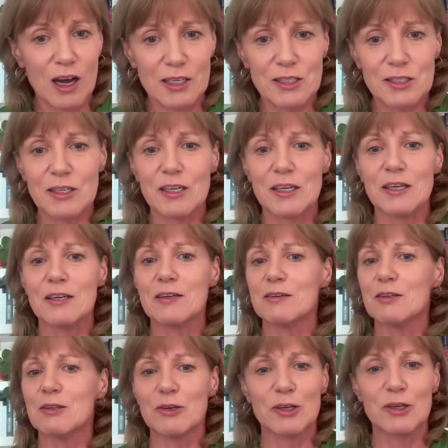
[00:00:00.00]

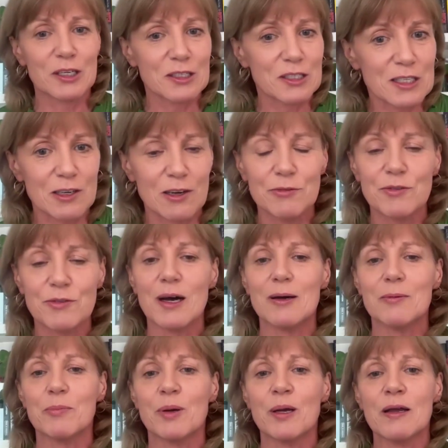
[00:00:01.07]
asking, looking stuff
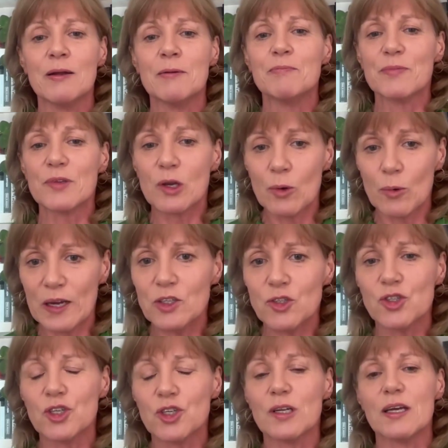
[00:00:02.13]
up,
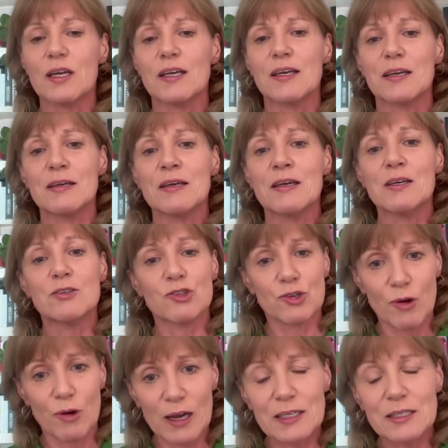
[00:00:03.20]
questioning,
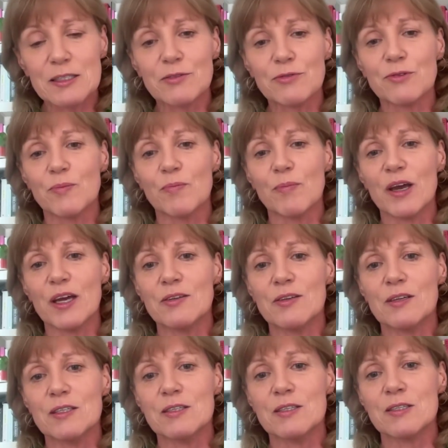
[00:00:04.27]
trying different
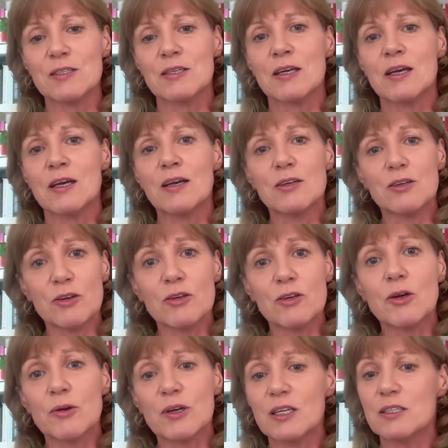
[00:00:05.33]
methods,
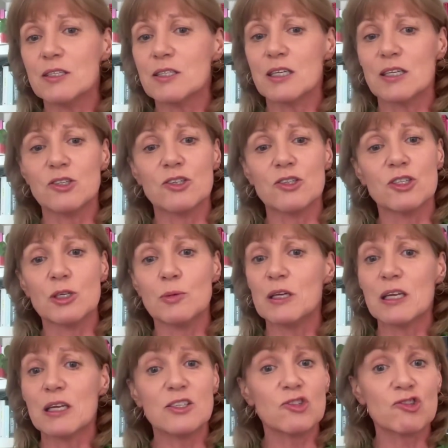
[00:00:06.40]
going in and saying to your
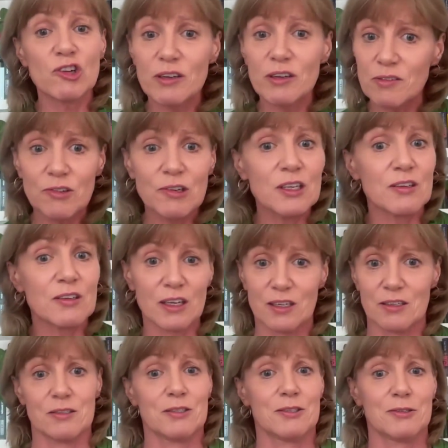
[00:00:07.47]
GP, let's try three
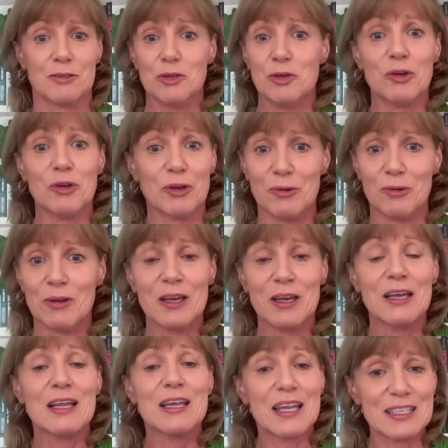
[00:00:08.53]
things,
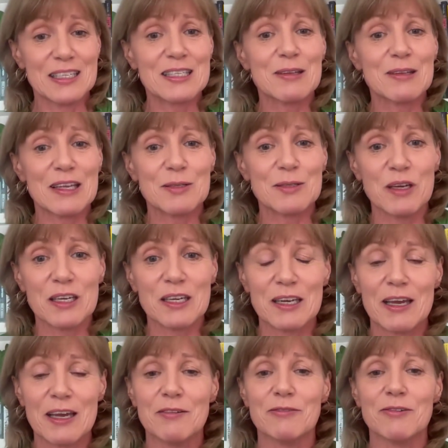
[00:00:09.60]
let's make
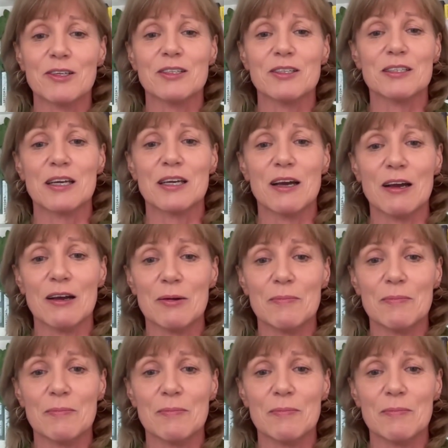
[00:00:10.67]
an effort.